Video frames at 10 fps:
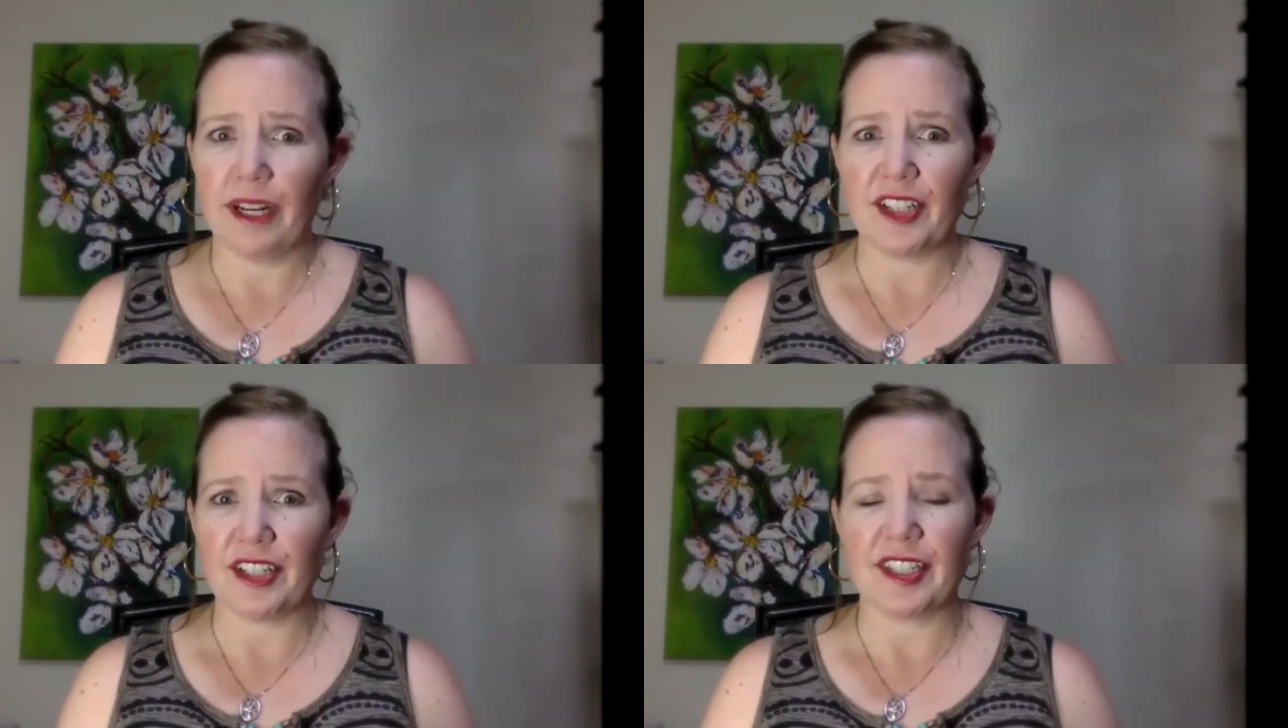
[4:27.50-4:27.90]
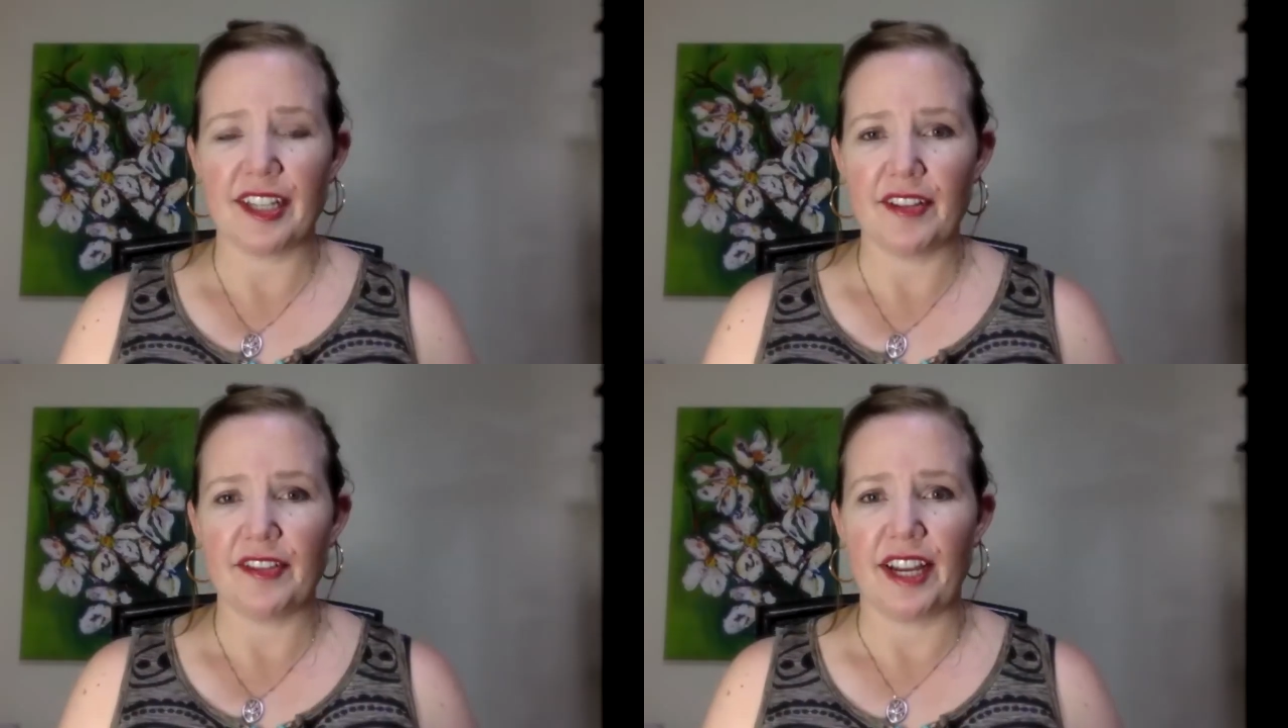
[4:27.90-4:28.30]
just
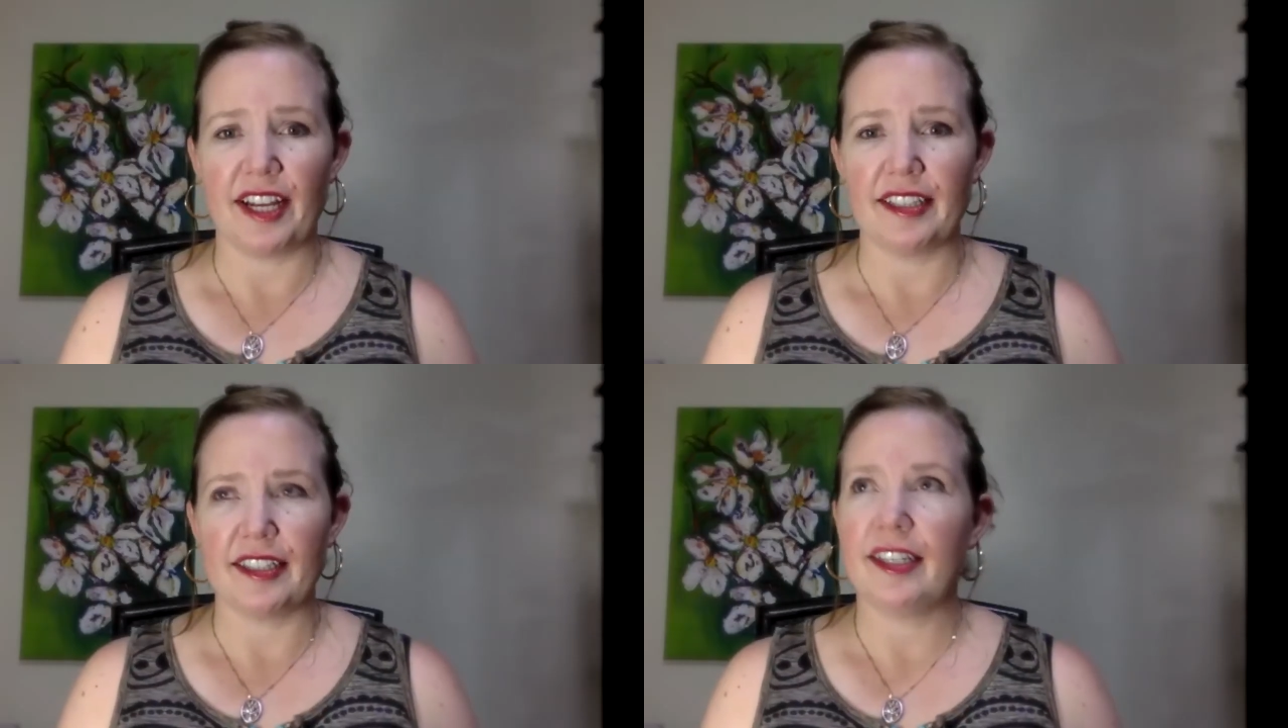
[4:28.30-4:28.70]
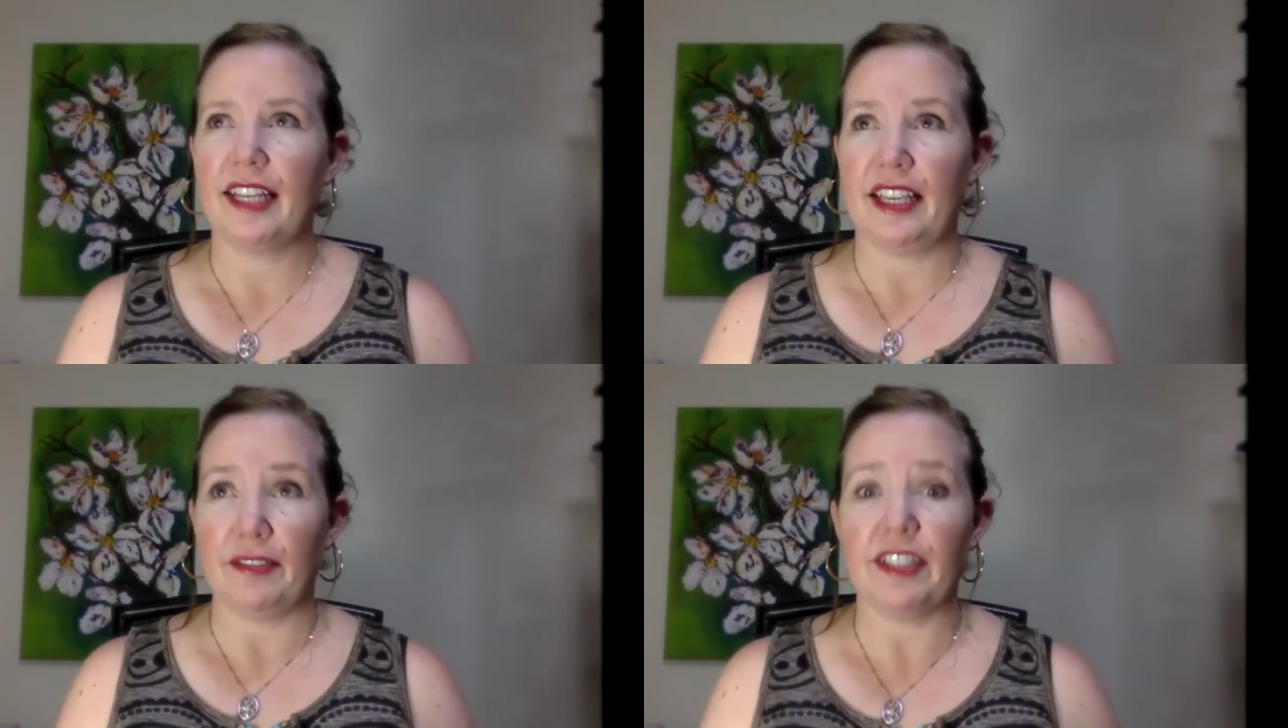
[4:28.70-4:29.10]
love that.
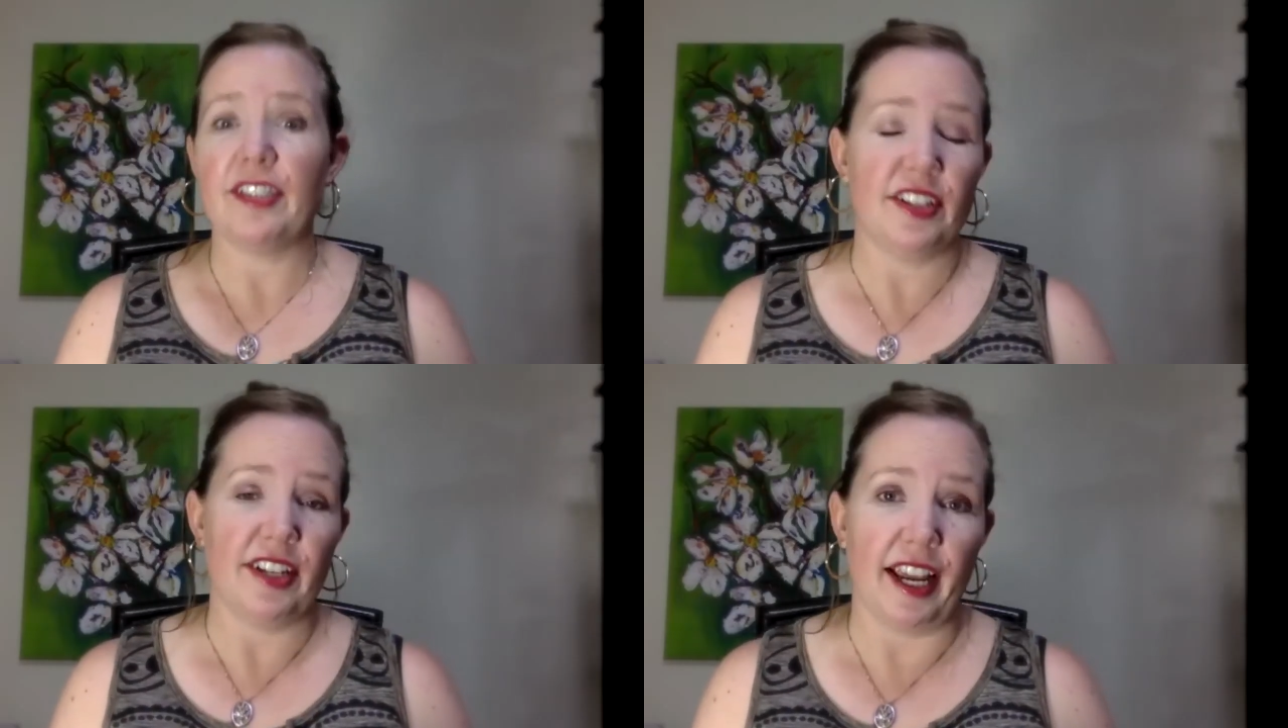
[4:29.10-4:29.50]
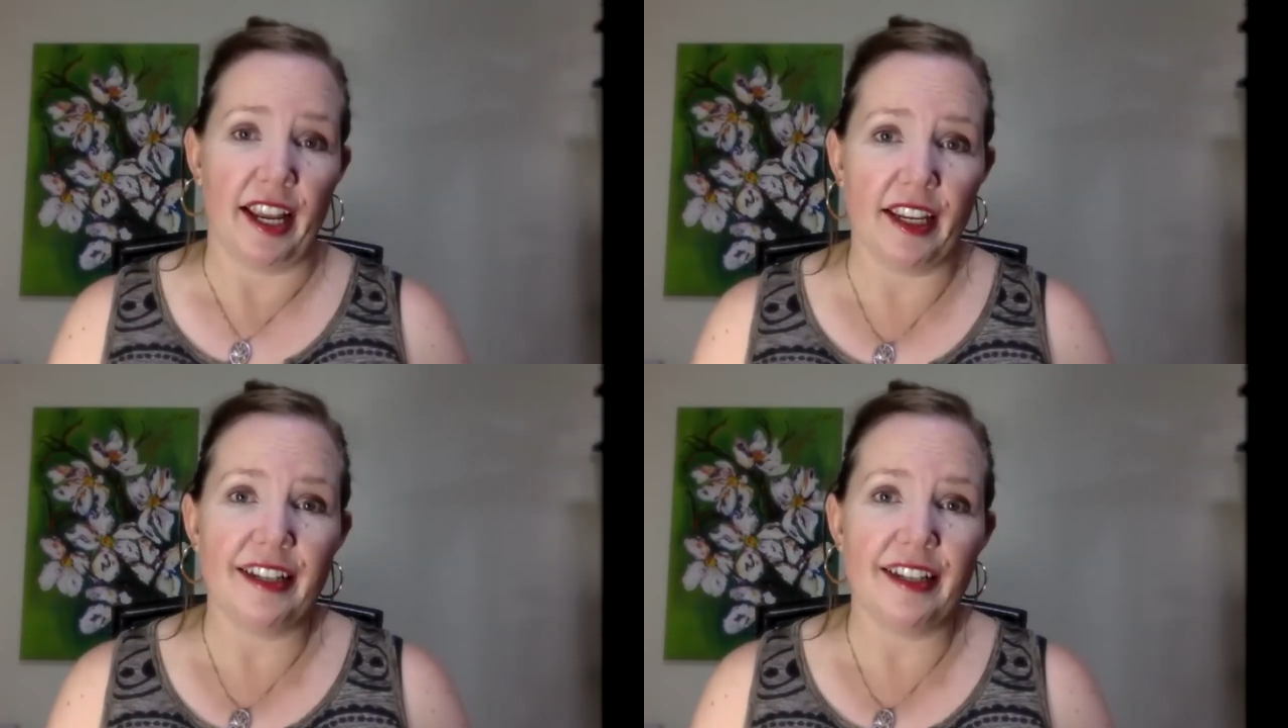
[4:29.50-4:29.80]
Even today,